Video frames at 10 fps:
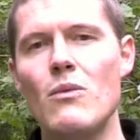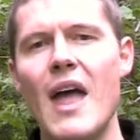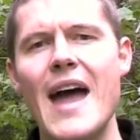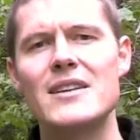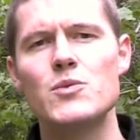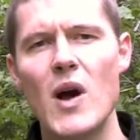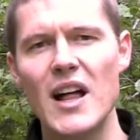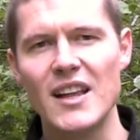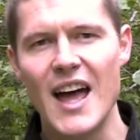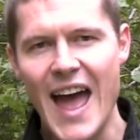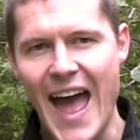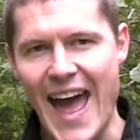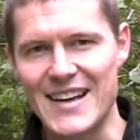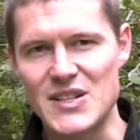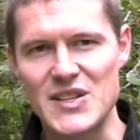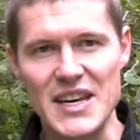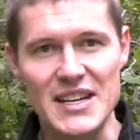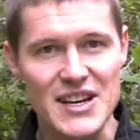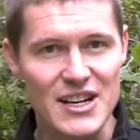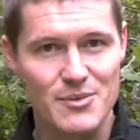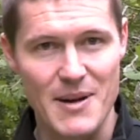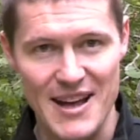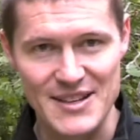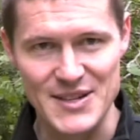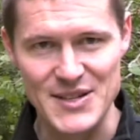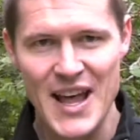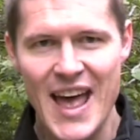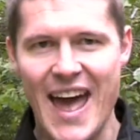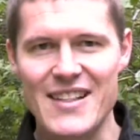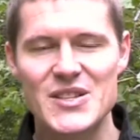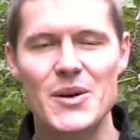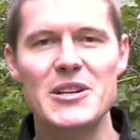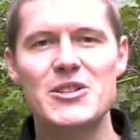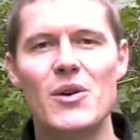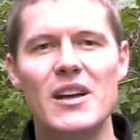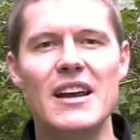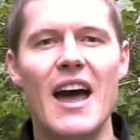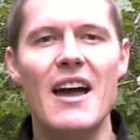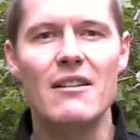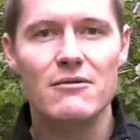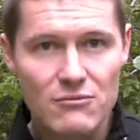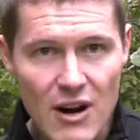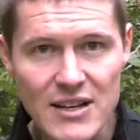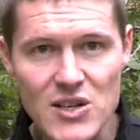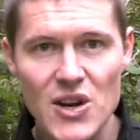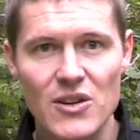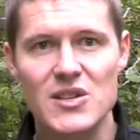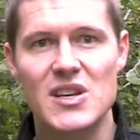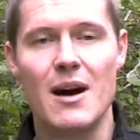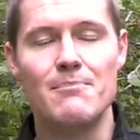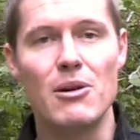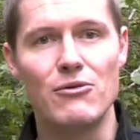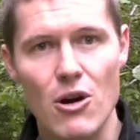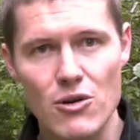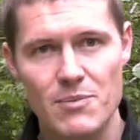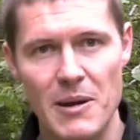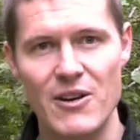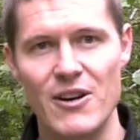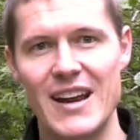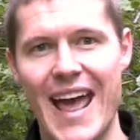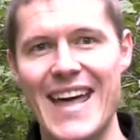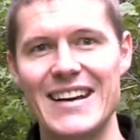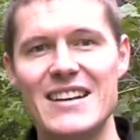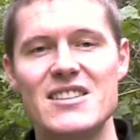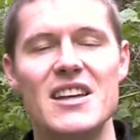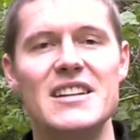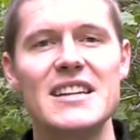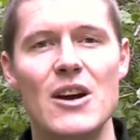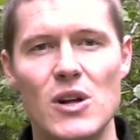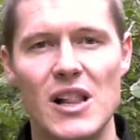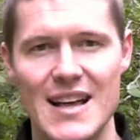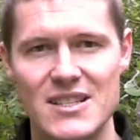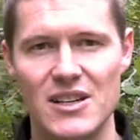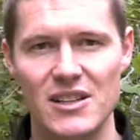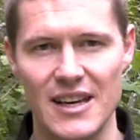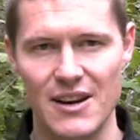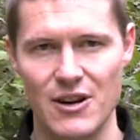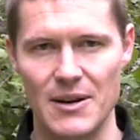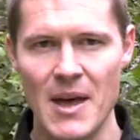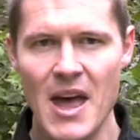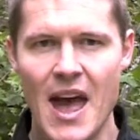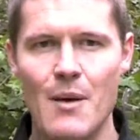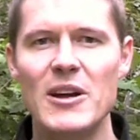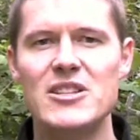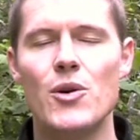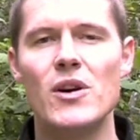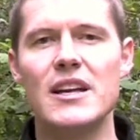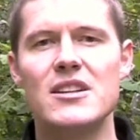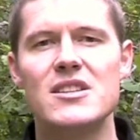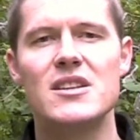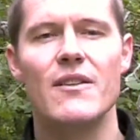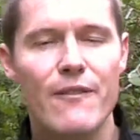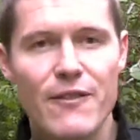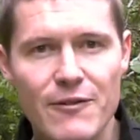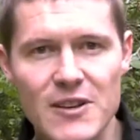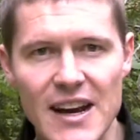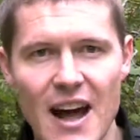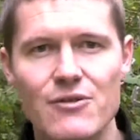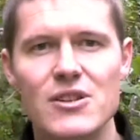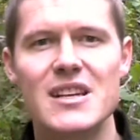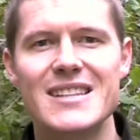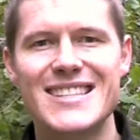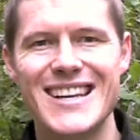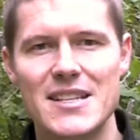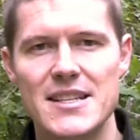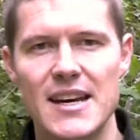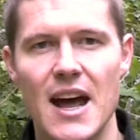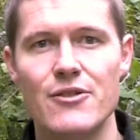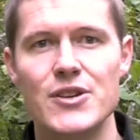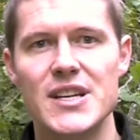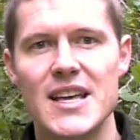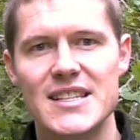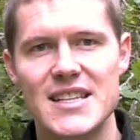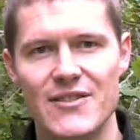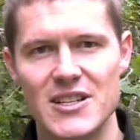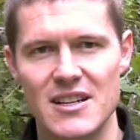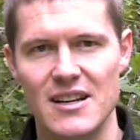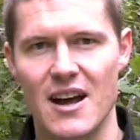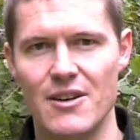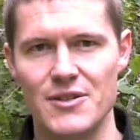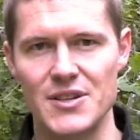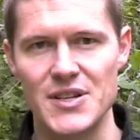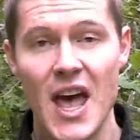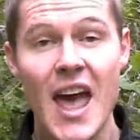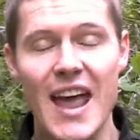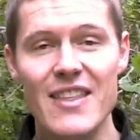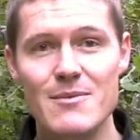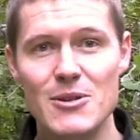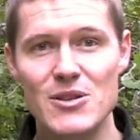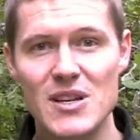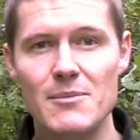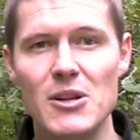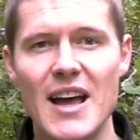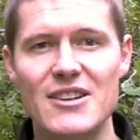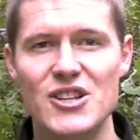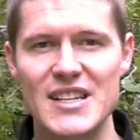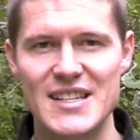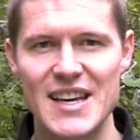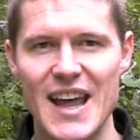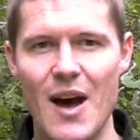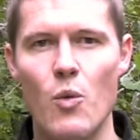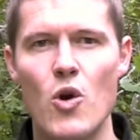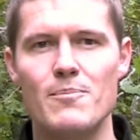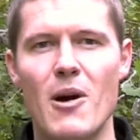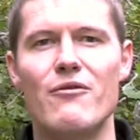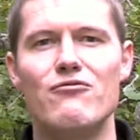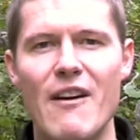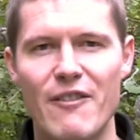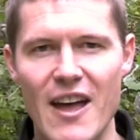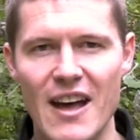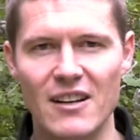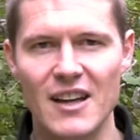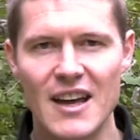as well as the Dutch masters, and so we're talking Renaissance come Baroque period and into the neoclassical era, and we're talking 1500s, 1600s, 1700s. In the museum you'll actually see a work by Raphael,